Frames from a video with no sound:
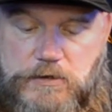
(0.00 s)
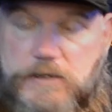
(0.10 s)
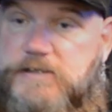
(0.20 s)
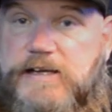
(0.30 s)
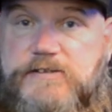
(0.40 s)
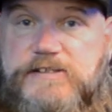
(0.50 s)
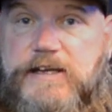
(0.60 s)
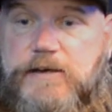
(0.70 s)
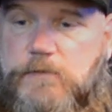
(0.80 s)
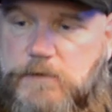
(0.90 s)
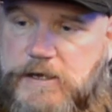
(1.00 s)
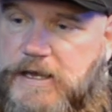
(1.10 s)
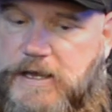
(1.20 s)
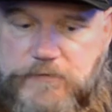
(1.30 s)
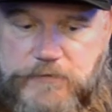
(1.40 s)
is outstanding. What I
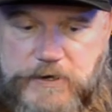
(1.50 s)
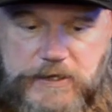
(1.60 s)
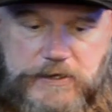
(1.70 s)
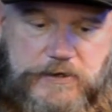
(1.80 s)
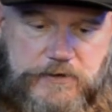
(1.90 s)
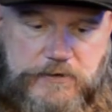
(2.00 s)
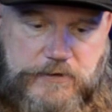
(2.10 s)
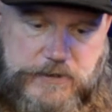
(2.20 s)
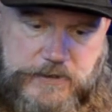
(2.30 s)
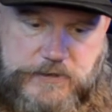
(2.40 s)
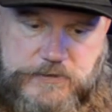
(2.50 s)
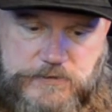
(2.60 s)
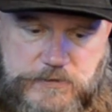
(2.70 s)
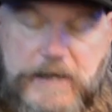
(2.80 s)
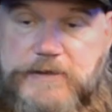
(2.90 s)
have right here
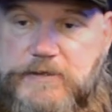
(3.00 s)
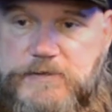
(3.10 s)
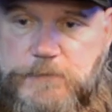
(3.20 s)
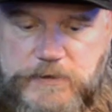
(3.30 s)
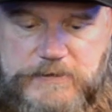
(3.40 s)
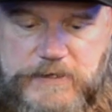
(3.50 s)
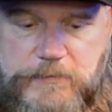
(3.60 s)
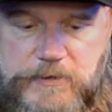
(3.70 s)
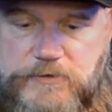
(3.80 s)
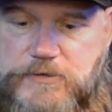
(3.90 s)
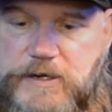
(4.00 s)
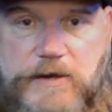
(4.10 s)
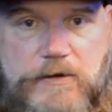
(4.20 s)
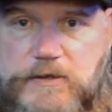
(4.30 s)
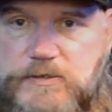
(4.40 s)
is, at this point in time, and they're dried
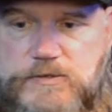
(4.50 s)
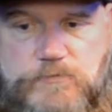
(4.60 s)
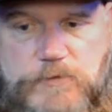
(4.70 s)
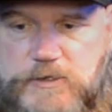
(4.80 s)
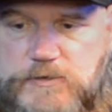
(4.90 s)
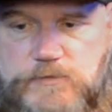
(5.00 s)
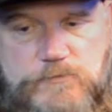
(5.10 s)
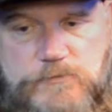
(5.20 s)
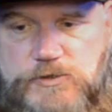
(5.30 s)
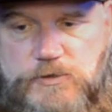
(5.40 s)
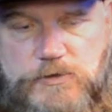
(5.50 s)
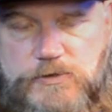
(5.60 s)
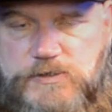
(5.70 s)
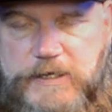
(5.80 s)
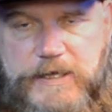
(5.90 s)
on, is so
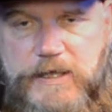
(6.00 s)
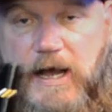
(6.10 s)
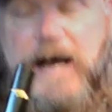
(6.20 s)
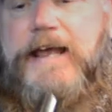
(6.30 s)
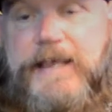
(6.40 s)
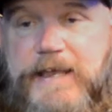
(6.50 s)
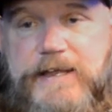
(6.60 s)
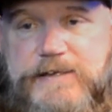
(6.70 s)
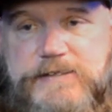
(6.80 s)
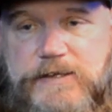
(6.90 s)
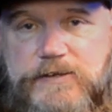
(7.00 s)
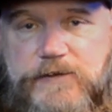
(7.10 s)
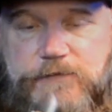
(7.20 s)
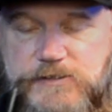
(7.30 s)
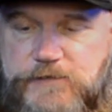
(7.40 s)
close I can't tell the
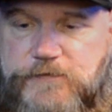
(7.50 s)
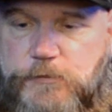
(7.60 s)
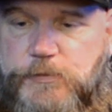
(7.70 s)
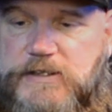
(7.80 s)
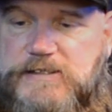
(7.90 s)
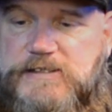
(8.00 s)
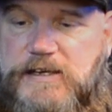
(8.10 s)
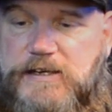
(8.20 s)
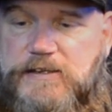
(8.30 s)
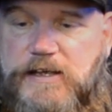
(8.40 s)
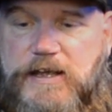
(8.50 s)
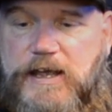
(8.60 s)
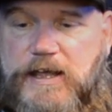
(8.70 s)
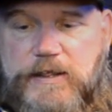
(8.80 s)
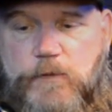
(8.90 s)
difference. If you put this on
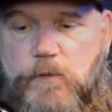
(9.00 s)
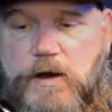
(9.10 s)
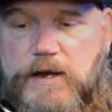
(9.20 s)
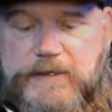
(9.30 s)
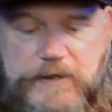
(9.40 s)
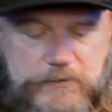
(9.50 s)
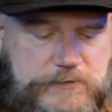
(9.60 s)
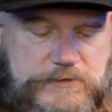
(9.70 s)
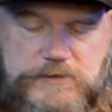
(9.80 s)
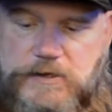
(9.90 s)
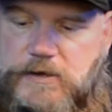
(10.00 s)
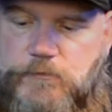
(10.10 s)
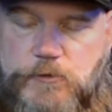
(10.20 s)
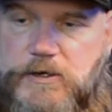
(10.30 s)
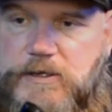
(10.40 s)
and then walked out and
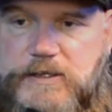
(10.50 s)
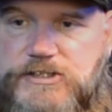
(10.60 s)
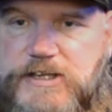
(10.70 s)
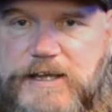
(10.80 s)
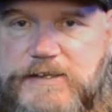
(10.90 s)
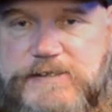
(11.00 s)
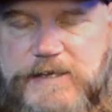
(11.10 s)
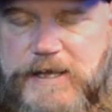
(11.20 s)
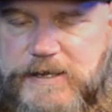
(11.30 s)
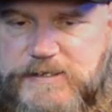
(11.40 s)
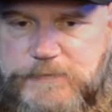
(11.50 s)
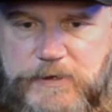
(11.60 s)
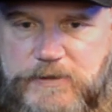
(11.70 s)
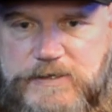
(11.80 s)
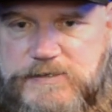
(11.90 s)
on one on each hand and say, hey,
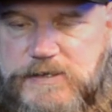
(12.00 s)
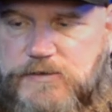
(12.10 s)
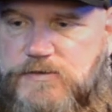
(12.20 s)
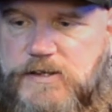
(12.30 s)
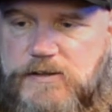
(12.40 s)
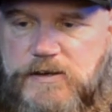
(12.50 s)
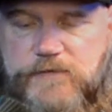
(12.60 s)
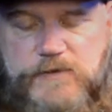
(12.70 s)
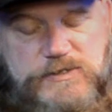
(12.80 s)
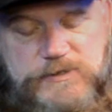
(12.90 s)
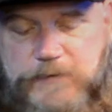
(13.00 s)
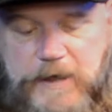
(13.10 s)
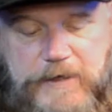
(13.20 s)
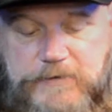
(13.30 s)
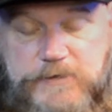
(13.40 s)
smell these, can you tell the difference?
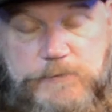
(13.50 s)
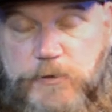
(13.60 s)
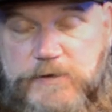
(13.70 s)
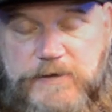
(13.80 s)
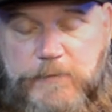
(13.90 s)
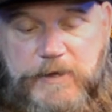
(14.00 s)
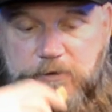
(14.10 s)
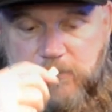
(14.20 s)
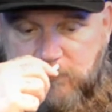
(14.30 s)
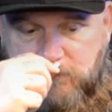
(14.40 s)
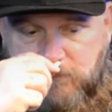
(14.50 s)
At this point in time, I couldn't.